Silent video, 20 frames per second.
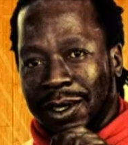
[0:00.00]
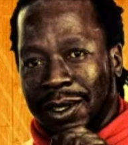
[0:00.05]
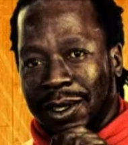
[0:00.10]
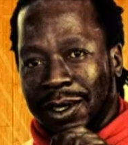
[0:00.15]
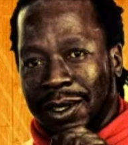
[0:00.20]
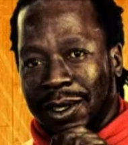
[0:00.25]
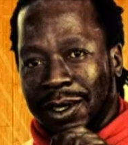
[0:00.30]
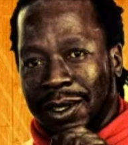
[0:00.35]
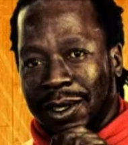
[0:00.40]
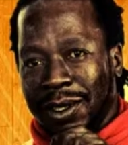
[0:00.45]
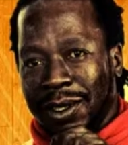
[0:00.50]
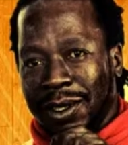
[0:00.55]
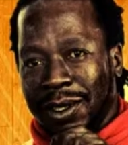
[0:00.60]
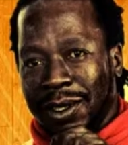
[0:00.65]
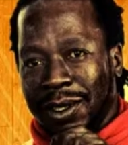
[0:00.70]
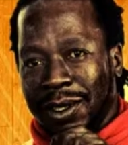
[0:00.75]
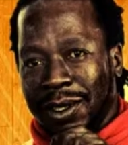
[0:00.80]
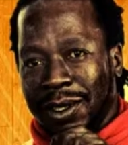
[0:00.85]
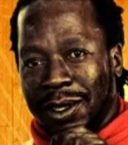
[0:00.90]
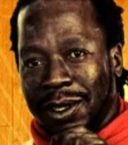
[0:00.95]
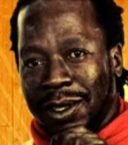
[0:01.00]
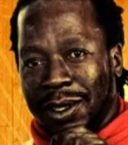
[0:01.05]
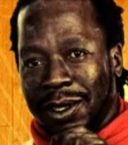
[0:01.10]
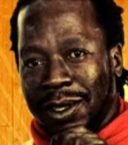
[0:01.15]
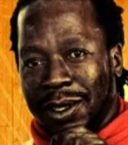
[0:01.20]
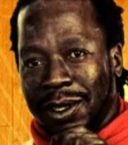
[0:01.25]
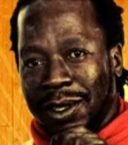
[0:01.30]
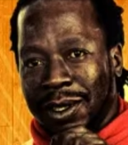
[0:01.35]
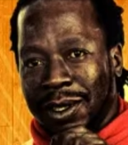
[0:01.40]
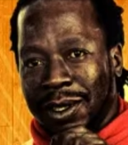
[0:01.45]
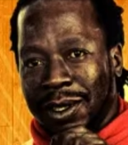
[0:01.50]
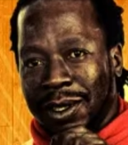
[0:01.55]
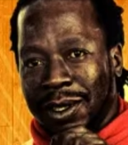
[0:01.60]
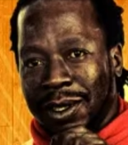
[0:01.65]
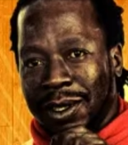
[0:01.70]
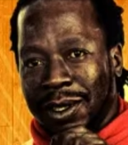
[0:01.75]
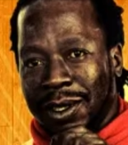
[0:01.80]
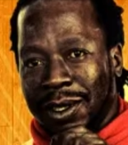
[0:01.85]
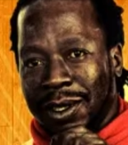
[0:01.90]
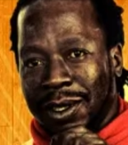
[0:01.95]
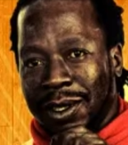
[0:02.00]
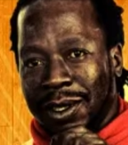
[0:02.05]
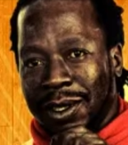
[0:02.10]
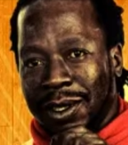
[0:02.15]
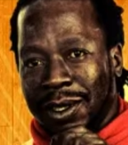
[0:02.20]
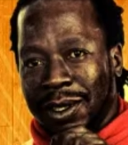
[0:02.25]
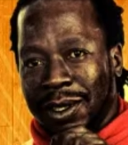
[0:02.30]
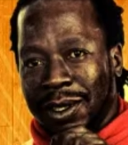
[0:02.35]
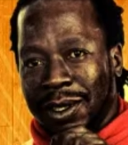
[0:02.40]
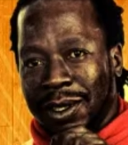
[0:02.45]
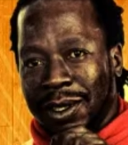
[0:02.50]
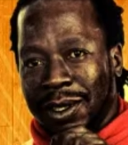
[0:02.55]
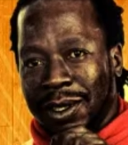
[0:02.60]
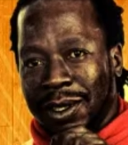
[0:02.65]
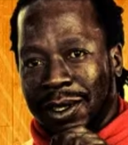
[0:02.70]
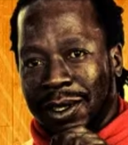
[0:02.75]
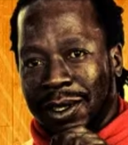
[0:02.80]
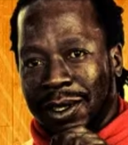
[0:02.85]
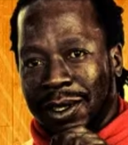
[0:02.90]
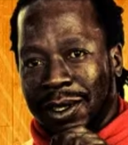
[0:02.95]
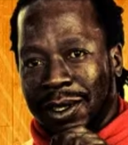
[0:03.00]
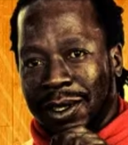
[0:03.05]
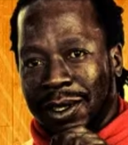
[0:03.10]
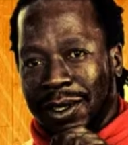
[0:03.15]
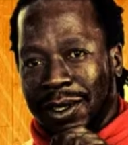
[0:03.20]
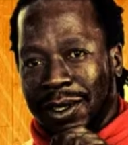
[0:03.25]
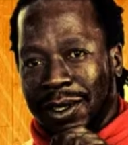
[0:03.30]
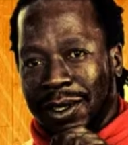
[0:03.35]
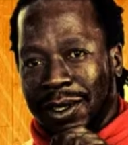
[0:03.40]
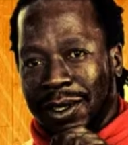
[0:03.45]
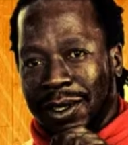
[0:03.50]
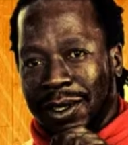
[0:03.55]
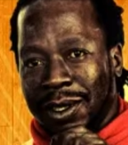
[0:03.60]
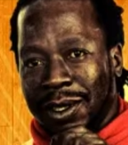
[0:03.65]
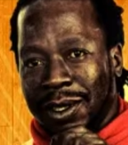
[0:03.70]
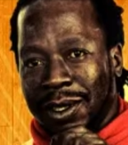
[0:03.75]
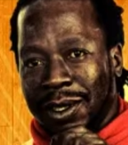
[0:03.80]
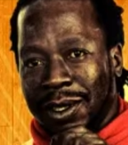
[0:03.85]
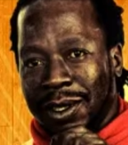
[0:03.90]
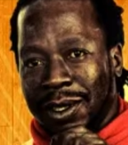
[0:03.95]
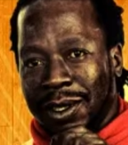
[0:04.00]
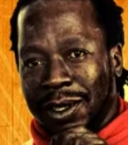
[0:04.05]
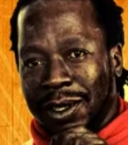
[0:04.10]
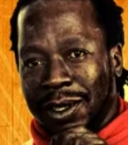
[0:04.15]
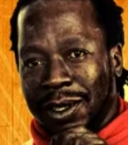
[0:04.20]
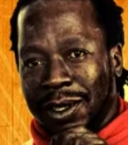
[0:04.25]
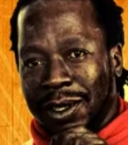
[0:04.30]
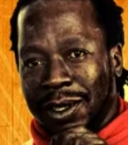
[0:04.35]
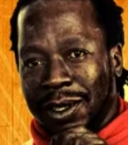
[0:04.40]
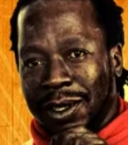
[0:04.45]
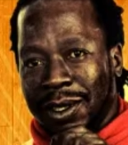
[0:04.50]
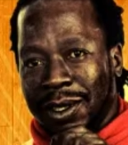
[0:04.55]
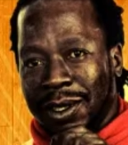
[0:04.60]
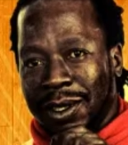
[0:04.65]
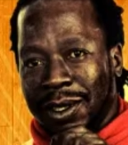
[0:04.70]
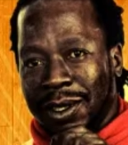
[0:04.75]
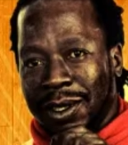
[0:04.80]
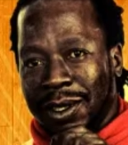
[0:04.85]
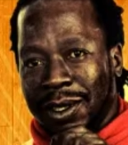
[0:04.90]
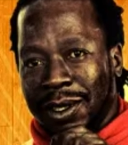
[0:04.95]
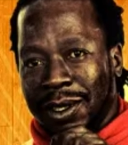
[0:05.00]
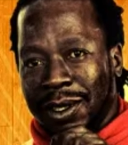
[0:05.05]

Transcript: [no speech]